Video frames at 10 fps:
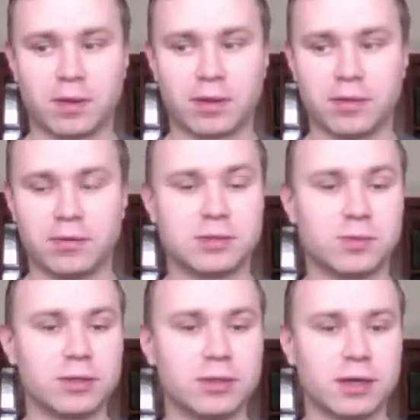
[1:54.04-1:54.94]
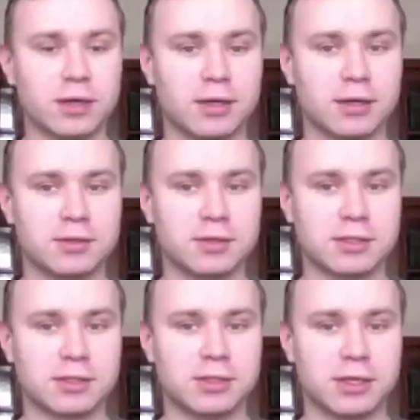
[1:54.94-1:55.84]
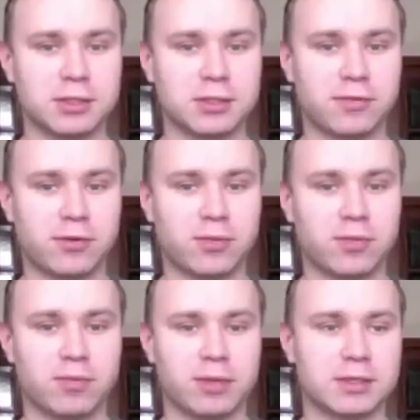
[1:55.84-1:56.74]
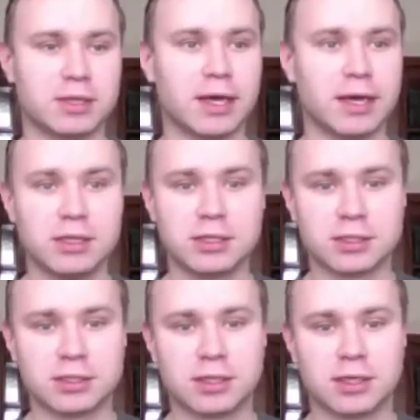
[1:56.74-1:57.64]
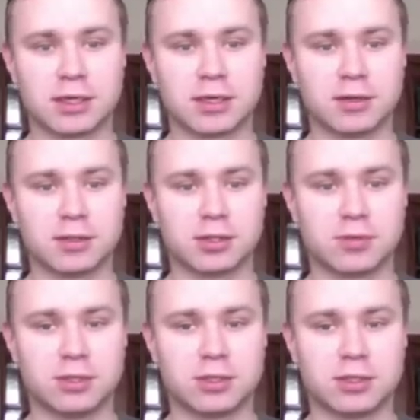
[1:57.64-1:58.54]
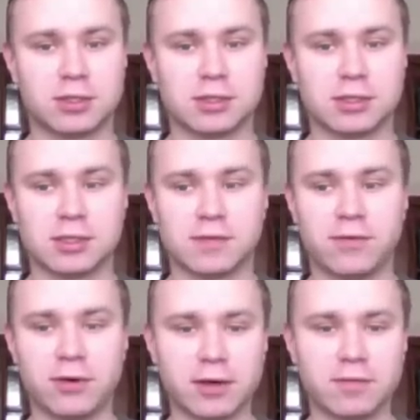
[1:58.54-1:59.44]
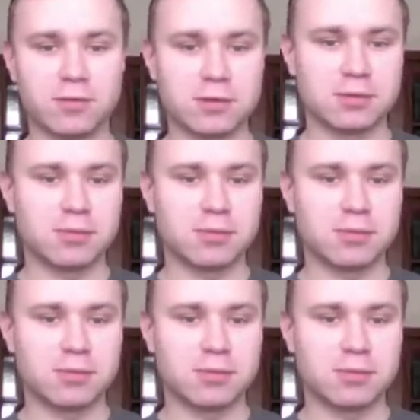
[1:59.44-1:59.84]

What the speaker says: There is one interesting gesture from basically Asian culture, which sends a very confusing